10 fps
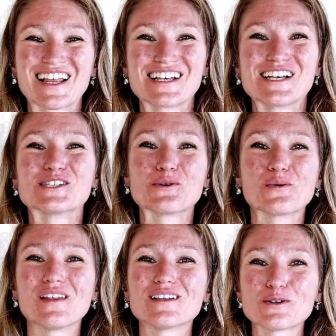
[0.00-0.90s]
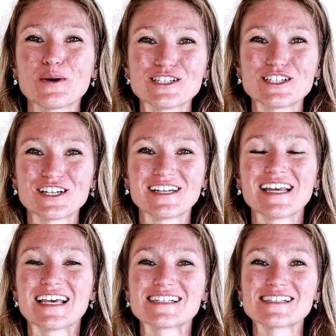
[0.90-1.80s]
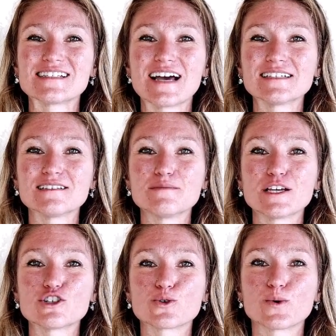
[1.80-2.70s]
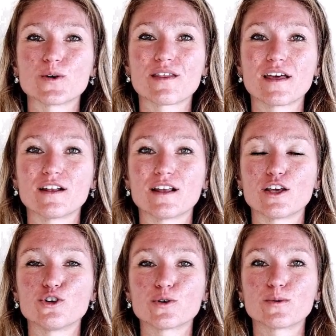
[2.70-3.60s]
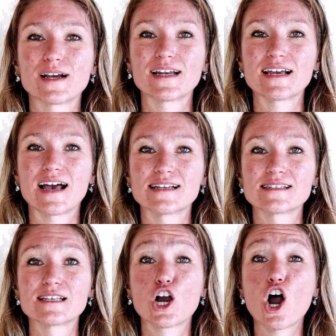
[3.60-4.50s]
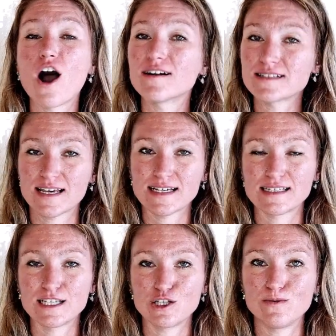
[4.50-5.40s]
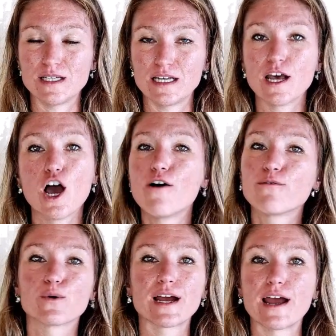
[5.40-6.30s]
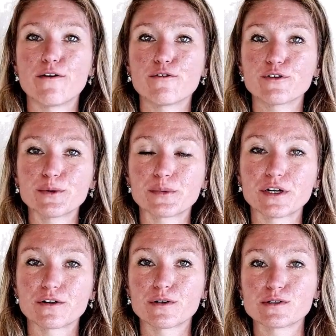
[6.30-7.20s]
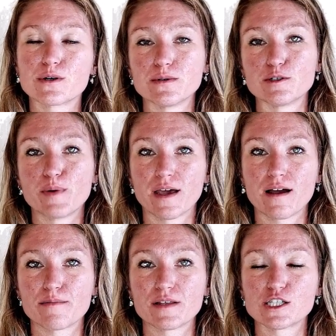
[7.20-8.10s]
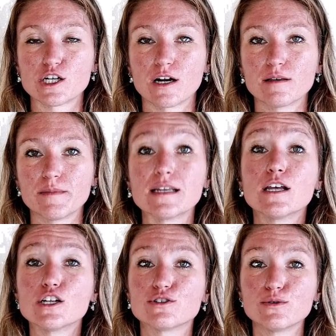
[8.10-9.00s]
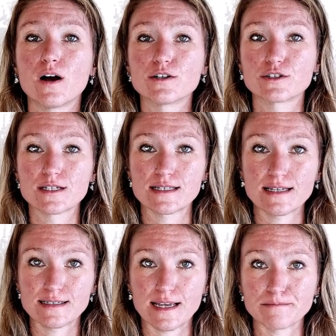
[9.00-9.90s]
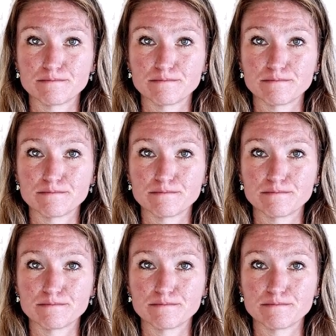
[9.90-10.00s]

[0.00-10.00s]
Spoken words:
So this question is designed to make sure that your writing has the context that you need for every reader who's going to pick up this document to understand it.